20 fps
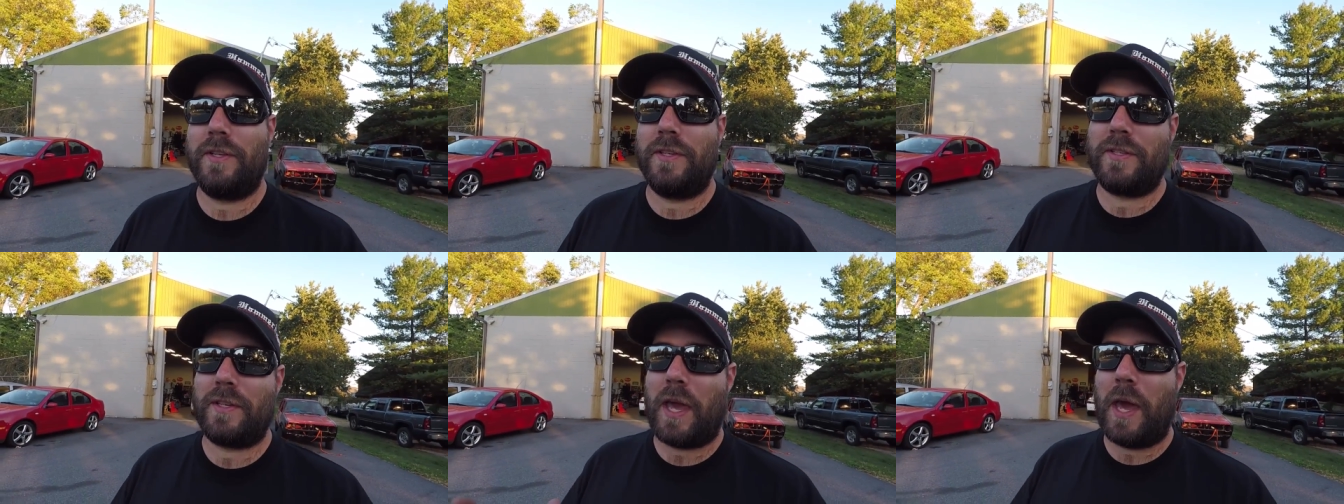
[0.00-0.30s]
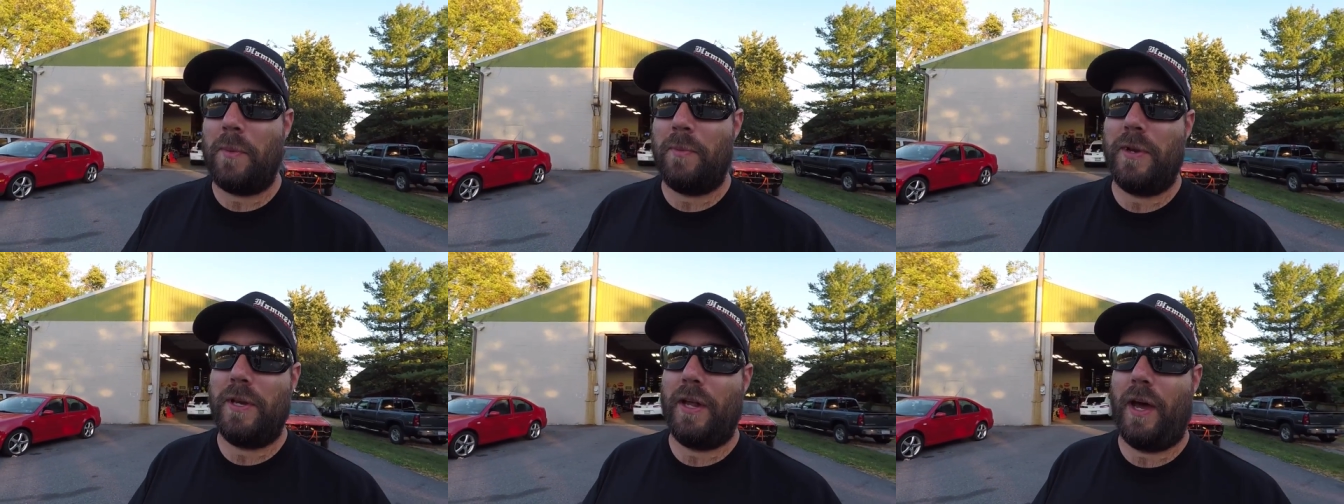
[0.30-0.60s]
this
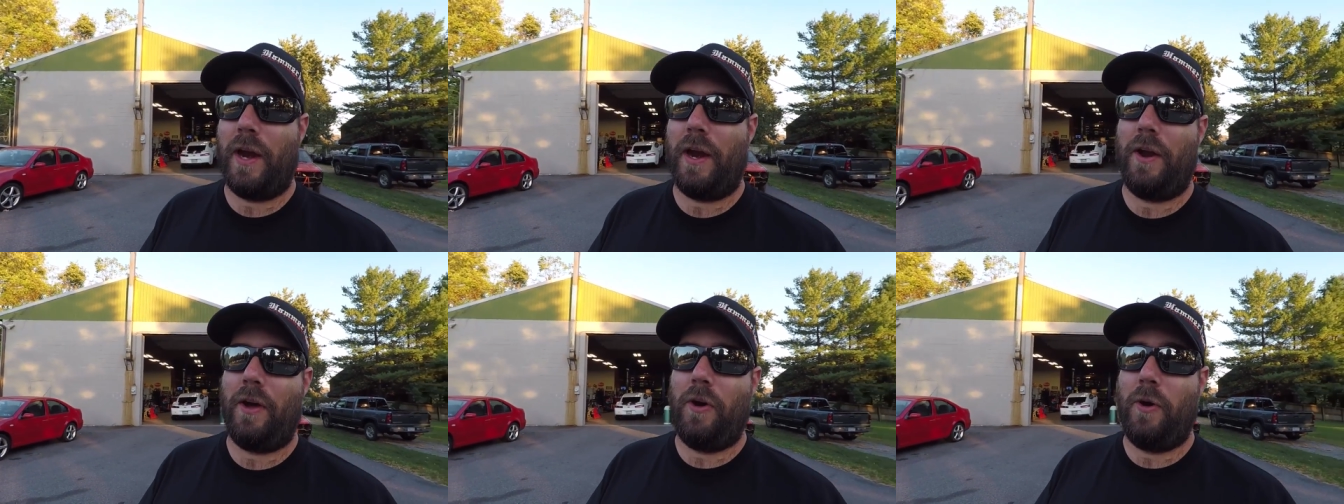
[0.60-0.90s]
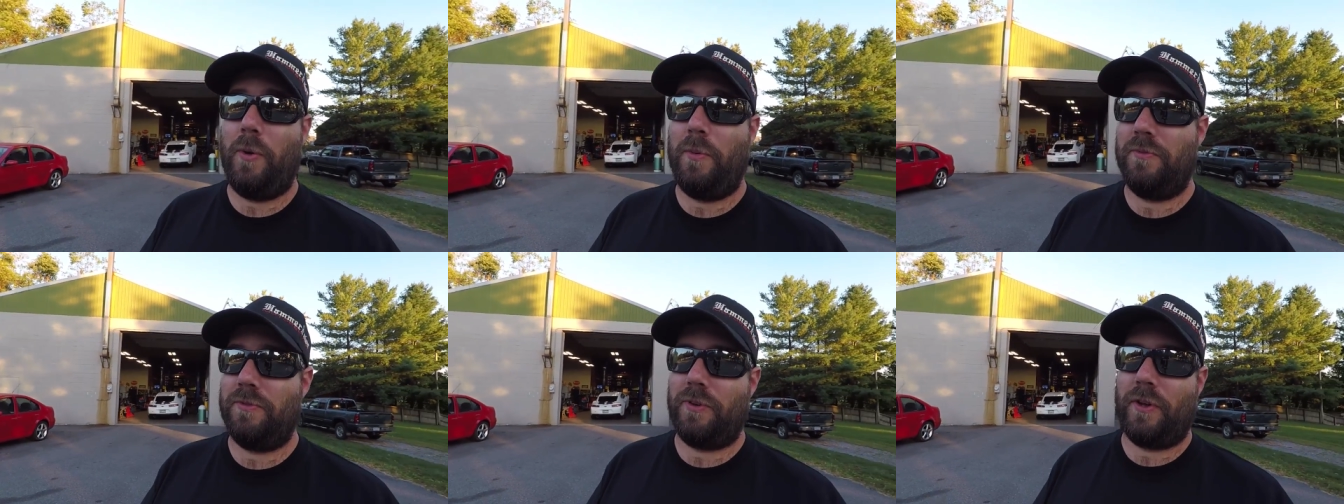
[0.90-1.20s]
can be done at
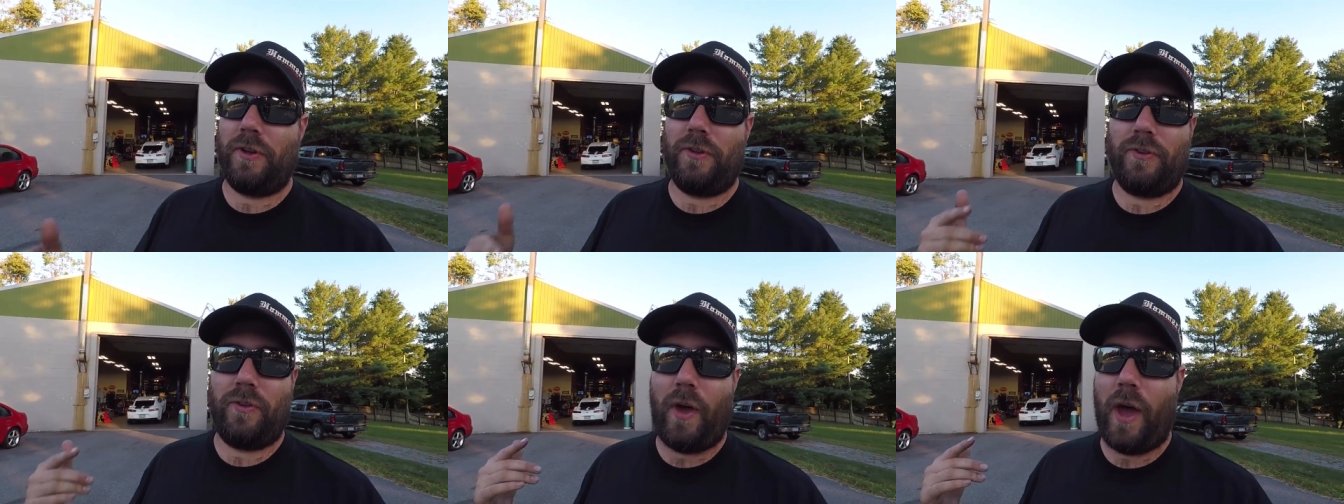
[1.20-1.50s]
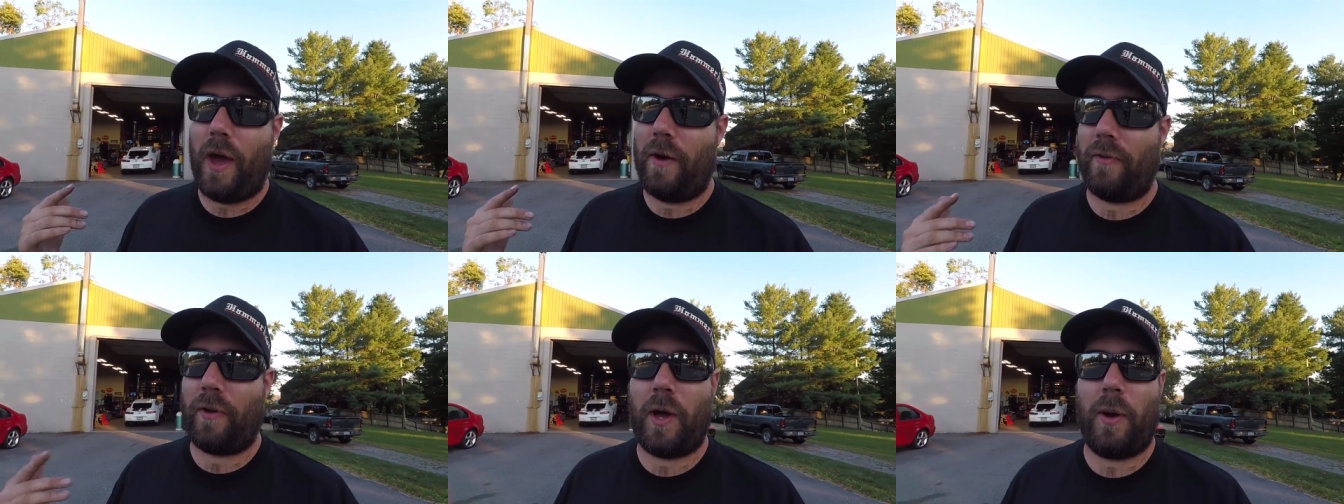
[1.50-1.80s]
home as long as you
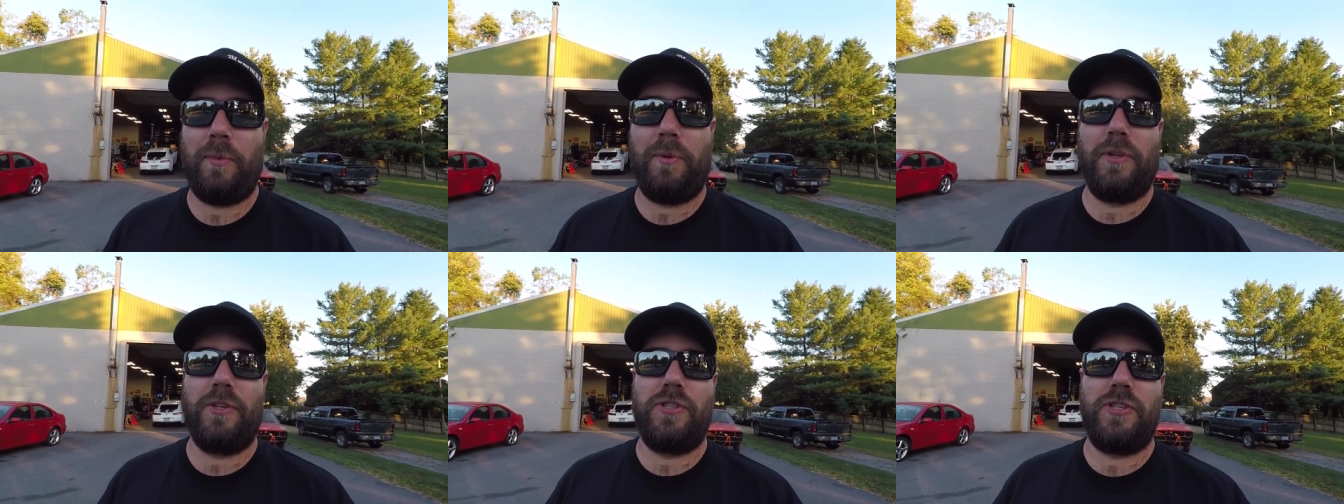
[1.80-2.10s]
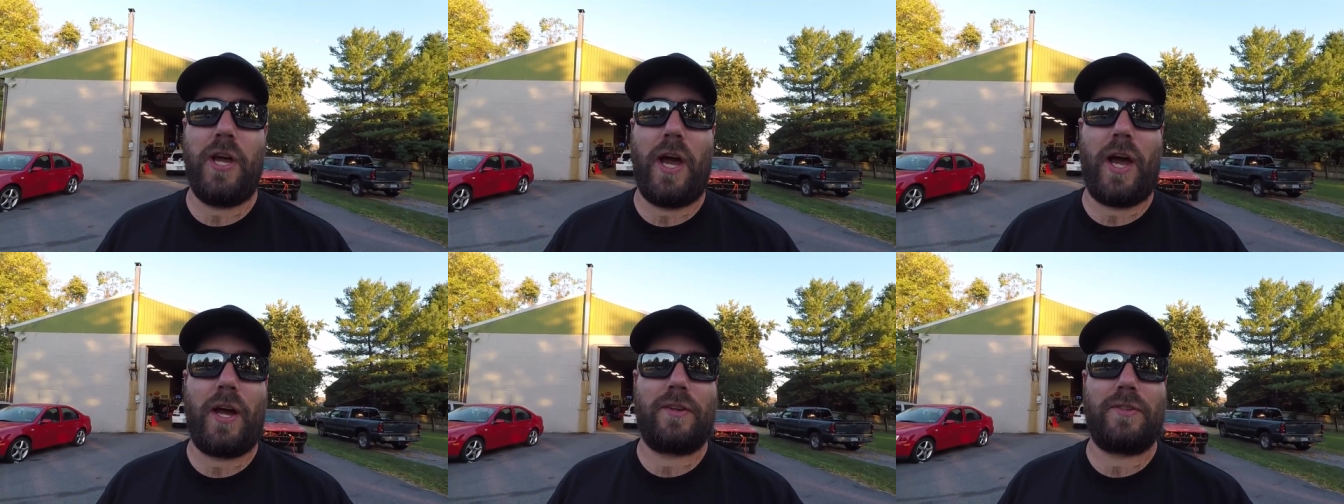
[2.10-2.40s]
have a couple of
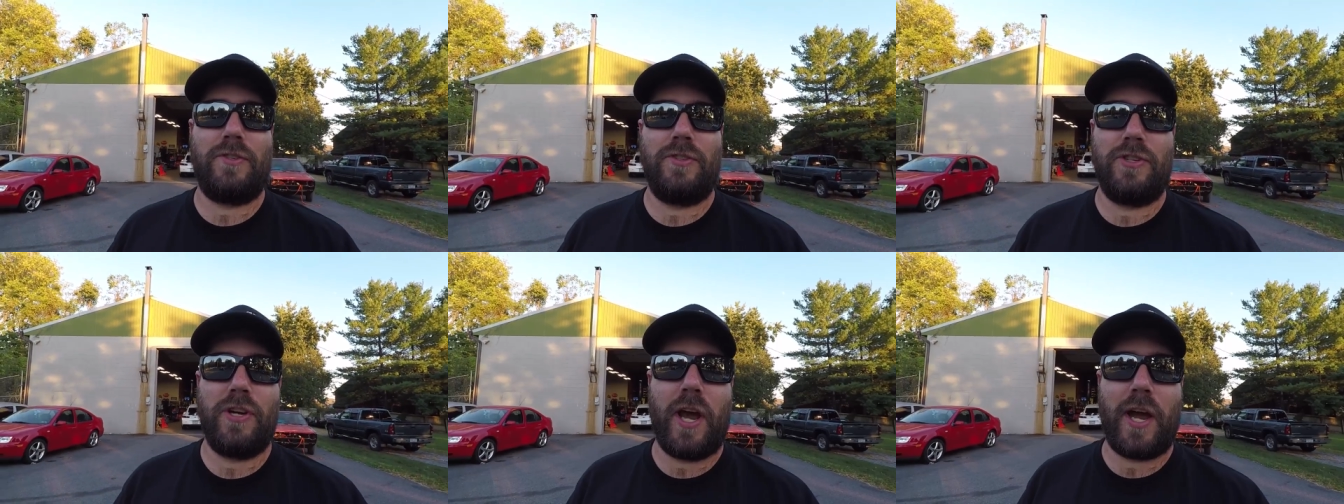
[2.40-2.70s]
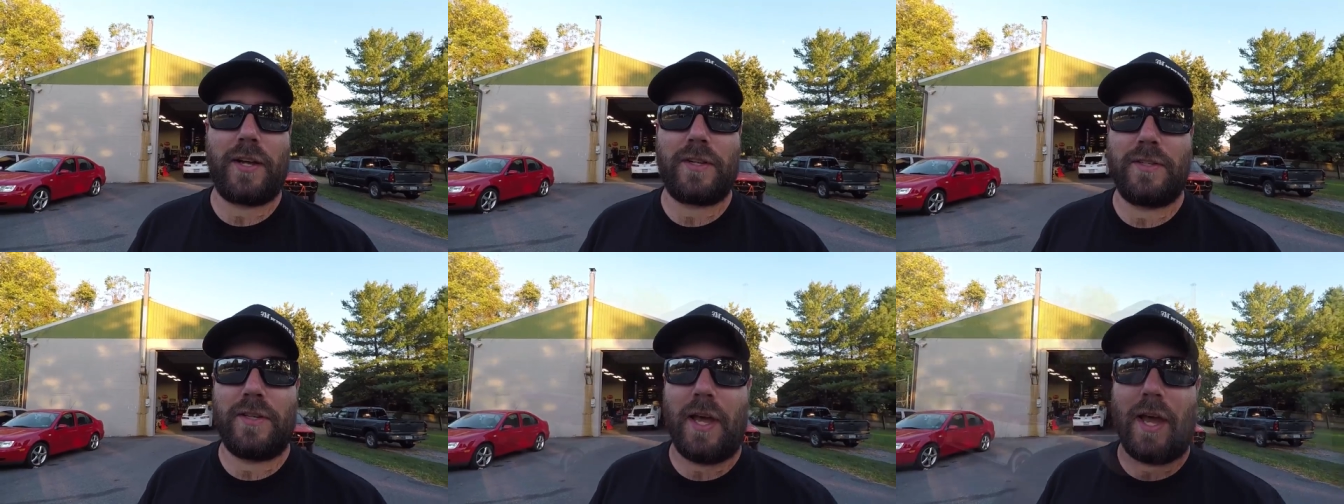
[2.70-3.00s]
jacks and
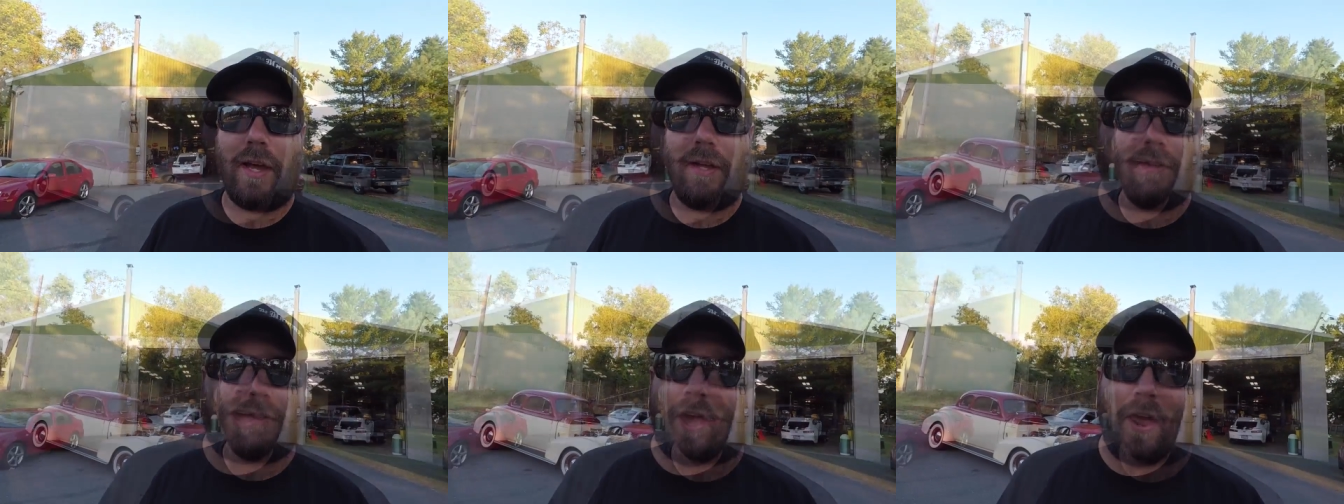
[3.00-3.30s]
jack stands